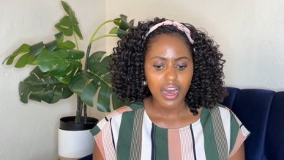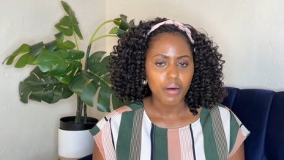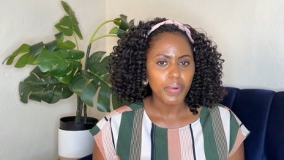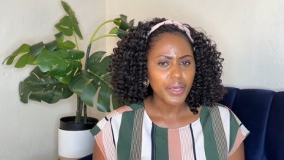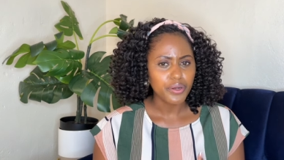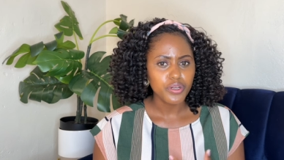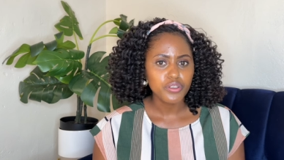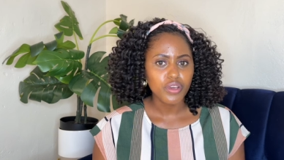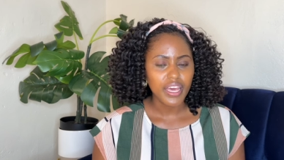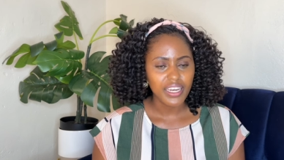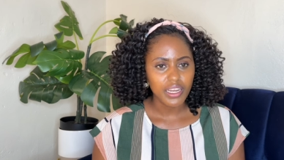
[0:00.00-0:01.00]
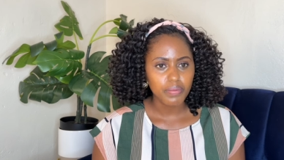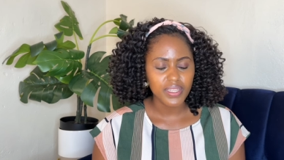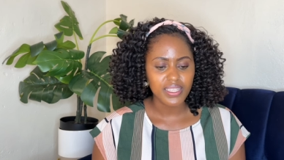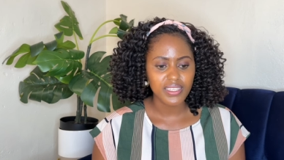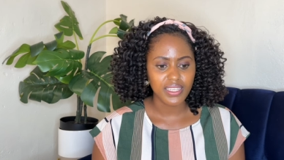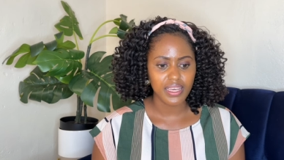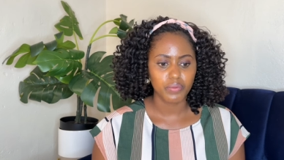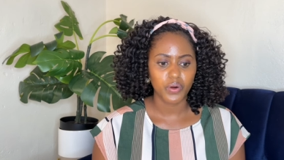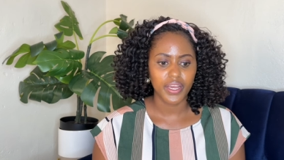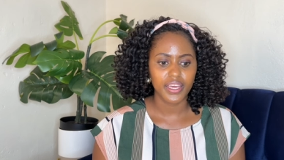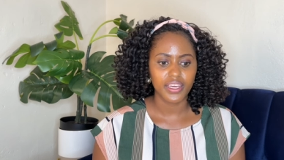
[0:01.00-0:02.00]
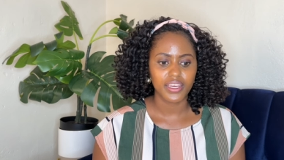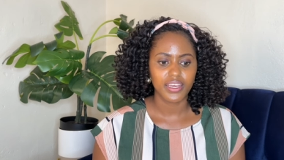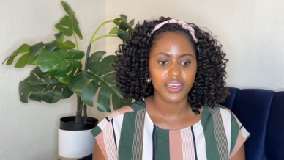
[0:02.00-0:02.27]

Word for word: am i going to end up the same way